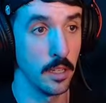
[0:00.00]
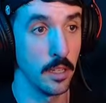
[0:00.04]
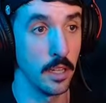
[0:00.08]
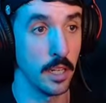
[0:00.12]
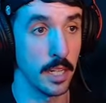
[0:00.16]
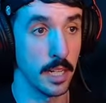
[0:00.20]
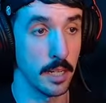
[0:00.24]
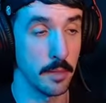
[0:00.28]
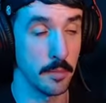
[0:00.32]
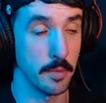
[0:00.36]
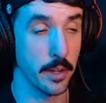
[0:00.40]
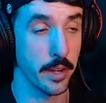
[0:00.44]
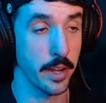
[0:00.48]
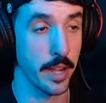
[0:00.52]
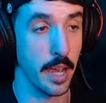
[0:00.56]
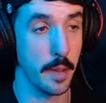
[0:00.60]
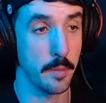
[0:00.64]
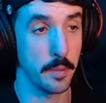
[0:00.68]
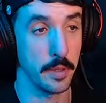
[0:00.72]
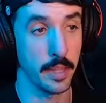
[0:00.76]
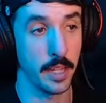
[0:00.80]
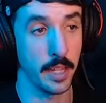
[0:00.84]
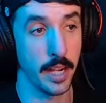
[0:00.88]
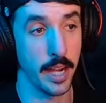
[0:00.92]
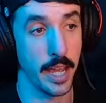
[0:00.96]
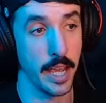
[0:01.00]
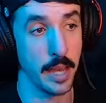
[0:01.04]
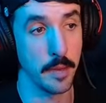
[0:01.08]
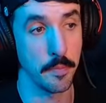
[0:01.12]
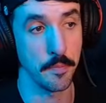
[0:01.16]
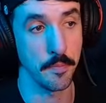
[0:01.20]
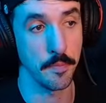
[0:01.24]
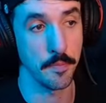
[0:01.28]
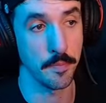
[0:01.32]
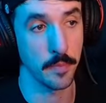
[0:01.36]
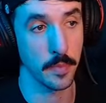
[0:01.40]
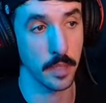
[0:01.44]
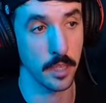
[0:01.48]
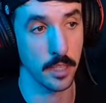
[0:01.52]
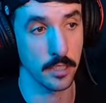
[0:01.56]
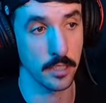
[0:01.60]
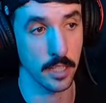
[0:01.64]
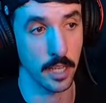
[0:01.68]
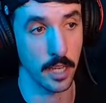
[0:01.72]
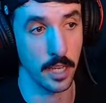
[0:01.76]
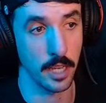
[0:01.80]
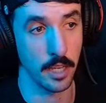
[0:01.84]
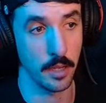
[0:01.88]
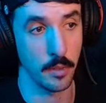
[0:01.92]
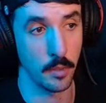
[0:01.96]
And I'm very happy that I am, because
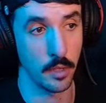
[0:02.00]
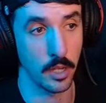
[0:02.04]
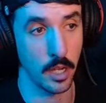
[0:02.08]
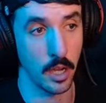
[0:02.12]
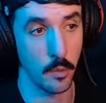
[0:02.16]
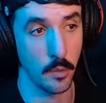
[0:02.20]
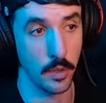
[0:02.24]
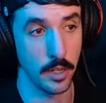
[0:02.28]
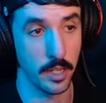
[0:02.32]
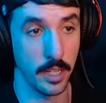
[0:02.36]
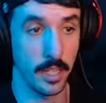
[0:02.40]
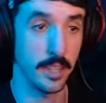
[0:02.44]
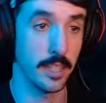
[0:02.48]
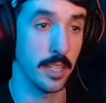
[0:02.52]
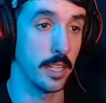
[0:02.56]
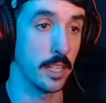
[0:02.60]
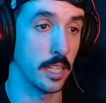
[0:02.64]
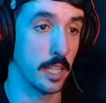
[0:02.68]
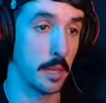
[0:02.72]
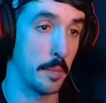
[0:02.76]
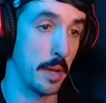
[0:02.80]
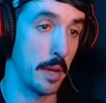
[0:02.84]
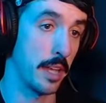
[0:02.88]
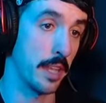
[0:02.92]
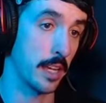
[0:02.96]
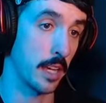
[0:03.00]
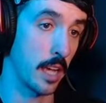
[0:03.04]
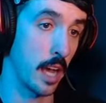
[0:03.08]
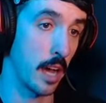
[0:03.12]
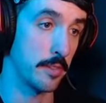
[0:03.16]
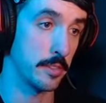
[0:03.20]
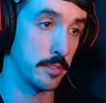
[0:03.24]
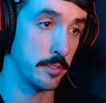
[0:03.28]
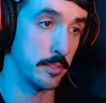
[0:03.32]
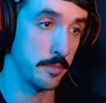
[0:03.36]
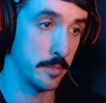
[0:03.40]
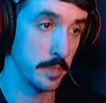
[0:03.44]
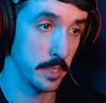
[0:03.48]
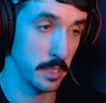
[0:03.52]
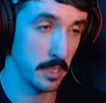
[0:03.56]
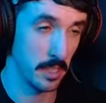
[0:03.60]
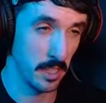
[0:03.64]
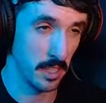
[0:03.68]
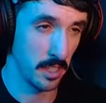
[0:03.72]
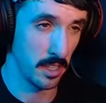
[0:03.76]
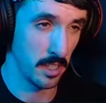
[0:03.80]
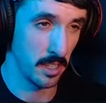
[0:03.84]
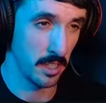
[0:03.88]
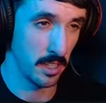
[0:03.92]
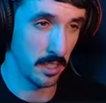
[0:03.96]
I would not want anything to come out of that coffin.
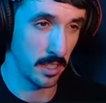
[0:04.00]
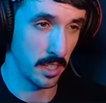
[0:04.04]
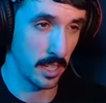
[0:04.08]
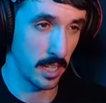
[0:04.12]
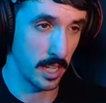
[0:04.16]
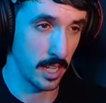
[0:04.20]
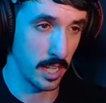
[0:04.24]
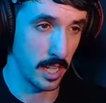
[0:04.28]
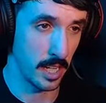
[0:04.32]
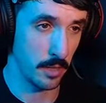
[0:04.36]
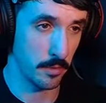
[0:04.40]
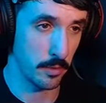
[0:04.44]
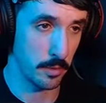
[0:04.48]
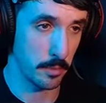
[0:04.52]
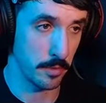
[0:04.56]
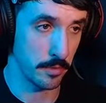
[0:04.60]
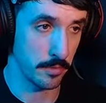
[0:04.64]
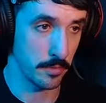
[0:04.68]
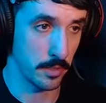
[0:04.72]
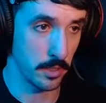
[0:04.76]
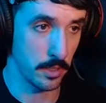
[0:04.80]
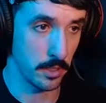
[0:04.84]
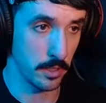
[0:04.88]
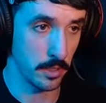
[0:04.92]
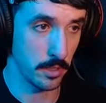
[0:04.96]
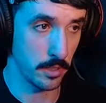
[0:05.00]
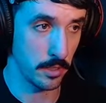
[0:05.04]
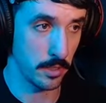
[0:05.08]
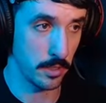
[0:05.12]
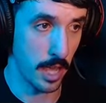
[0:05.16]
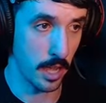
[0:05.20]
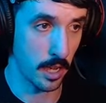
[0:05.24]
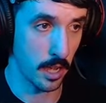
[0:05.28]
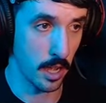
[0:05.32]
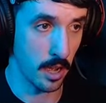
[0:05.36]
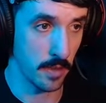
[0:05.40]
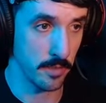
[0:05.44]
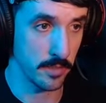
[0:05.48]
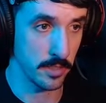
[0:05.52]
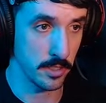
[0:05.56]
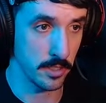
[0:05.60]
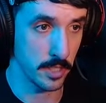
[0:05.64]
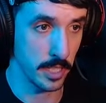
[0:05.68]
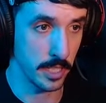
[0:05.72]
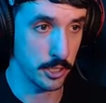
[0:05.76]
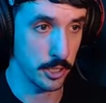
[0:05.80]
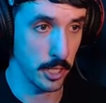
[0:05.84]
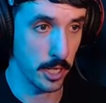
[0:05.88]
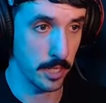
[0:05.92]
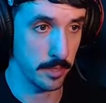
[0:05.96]
I would prefer that coffin
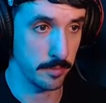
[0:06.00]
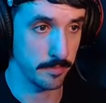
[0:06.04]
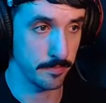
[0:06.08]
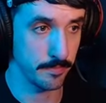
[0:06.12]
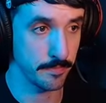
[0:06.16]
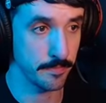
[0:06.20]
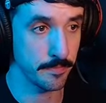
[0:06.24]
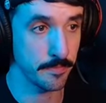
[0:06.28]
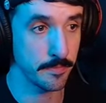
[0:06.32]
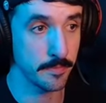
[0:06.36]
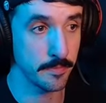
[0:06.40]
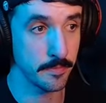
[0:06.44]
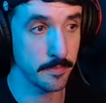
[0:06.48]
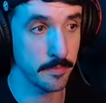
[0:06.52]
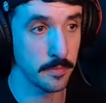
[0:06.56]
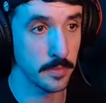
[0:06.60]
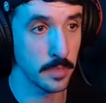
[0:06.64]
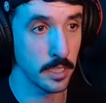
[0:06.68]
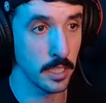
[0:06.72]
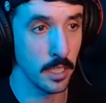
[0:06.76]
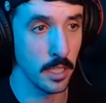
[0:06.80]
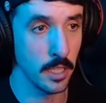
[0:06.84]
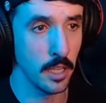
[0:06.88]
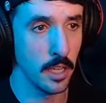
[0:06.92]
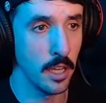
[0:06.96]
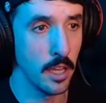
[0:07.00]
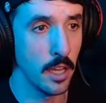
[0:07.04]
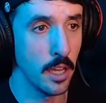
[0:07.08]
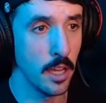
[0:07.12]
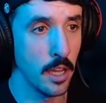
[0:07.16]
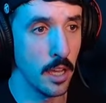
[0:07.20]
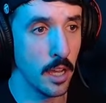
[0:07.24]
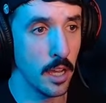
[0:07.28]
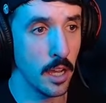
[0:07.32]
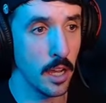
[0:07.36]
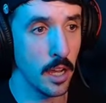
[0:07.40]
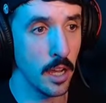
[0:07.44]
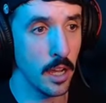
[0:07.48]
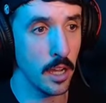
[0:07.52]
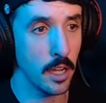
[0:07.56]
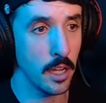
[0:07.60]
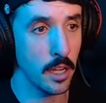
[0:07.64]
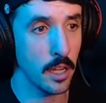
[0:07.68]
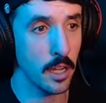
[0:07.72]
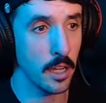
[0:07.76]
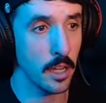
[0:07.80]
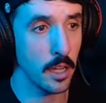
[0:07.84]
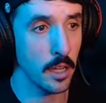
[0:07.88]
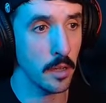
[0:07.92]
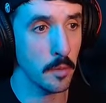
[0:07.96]
stay shut.
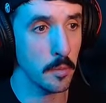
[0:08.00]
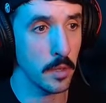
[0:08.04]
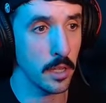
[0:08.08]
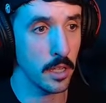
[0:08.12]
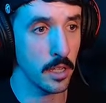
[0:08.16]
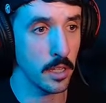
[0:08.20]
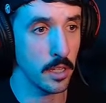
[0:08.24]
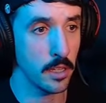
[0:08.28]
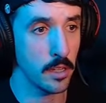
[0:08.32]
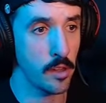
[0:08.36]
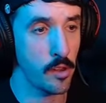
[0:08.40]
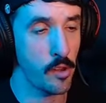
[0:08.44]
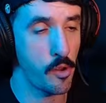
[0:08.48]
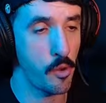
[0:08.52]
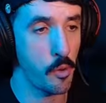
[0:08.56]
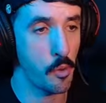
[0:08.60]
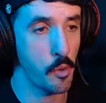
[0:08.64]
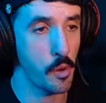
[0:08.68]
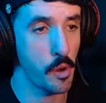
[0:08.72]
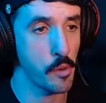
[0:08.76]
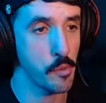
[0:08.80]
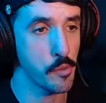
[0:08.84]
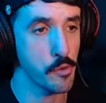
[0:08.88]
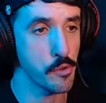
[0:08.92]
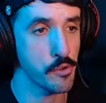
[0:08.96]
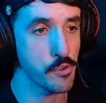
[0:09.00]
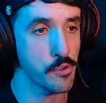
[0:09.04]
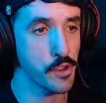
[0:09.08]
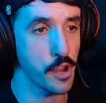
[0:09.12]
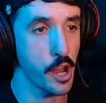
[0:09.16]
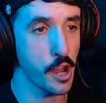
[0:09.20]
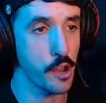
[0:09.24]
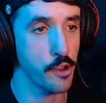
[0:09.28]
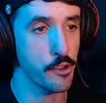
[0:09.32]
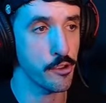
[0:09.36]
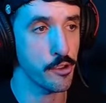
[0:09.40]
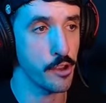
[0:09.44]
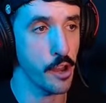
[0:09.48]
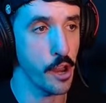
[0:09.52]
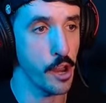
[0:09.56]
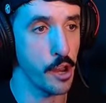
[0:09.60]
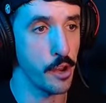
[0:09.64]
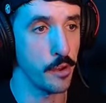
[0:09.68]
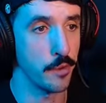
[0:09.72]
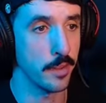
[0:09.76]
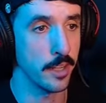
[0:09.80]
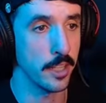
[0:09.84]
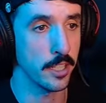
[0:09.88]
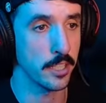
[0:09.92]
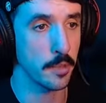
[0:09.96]
Um, what was I
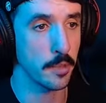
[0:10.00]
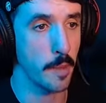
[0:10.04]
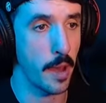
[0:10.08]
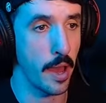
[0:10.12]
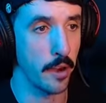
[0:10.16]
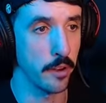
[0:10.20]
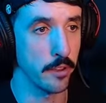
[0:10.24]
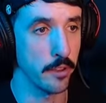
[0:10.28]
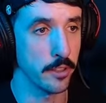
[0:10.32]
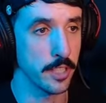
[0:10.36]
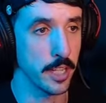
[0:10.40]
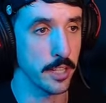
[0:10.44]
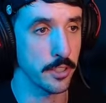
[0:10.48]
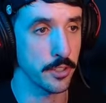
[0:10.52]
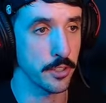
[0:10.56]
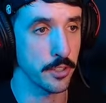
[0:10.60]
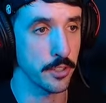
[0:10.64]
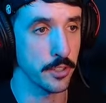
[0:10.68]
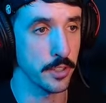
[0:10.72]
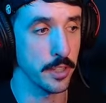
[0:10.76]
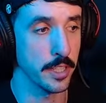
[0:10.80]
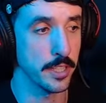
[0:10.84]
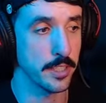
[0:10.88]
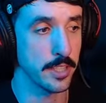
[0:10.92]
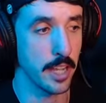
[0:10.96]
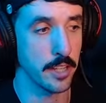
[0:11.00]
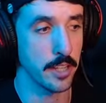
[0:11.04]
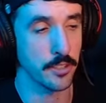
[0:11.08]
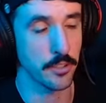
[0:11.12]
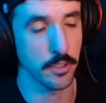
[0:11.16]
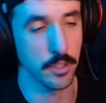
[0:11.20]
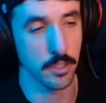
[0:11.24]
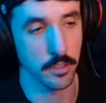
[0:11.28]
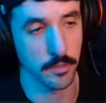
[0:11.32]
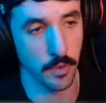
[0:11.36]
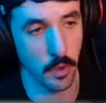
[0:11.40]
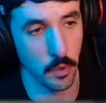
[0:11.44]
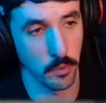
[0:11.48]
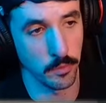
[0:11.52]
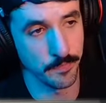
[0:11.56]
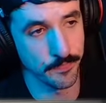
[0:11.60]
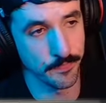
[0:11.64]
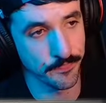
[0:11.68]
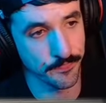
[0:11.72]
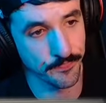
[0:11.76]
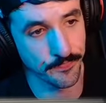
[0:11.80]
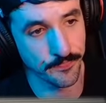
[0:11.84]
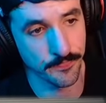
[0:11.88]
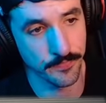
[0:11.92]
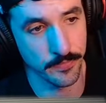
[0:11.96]
saying? Doesn't matter. Let's answer. Let's answer this phone.
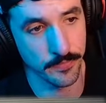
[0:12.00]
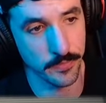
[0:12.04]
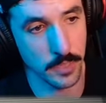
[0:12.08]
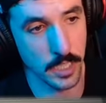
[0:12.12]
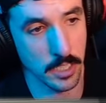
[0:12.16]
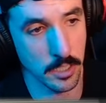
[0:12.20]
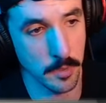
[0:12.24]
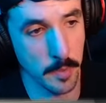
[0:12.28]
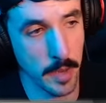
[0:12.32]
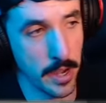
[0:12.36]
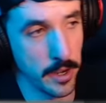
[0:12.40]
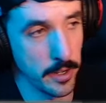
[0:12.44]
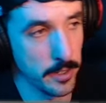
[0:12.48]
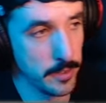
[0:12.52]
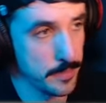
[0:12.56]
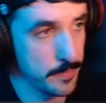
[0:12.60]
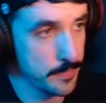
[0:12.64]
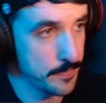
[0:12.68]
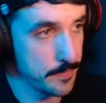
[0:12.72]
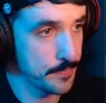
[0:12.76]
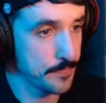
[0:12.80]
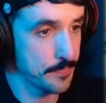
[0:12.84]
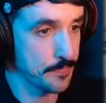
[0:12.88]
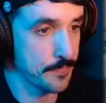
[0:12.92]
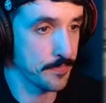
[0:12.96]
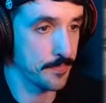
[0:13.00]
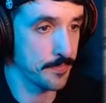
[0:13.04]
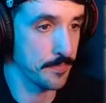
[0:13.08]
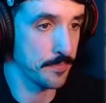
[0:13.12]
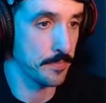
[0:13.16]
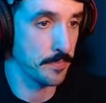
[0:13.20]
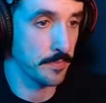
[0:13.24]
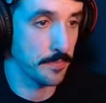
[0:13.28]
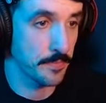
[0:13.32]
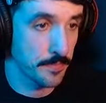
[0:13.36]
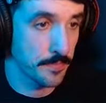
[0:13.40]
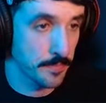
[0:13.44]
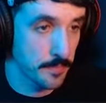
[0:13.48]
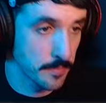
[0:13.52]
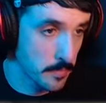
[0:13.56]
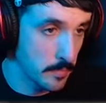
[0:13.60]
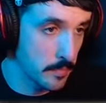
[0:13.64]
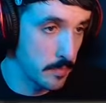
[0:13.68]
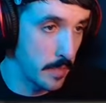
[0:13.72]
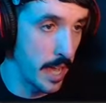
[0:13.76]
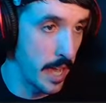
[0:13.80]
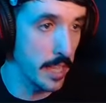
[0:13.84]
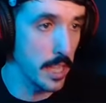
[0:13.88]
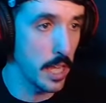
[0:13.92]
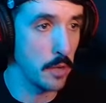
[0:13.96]
Doesn't matter.
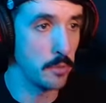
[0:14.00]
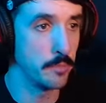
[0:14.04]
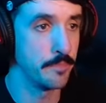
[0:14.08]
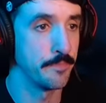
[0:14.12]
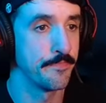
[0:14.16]
Hello.